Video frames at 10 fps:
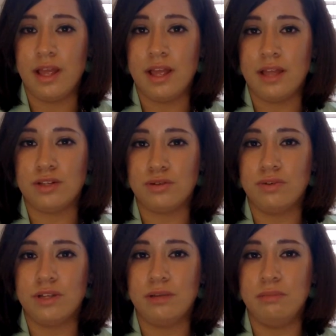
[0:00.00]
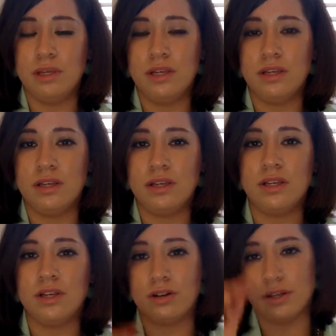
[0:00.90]
and to really be
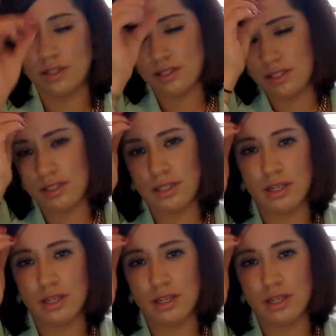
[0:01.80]
curious.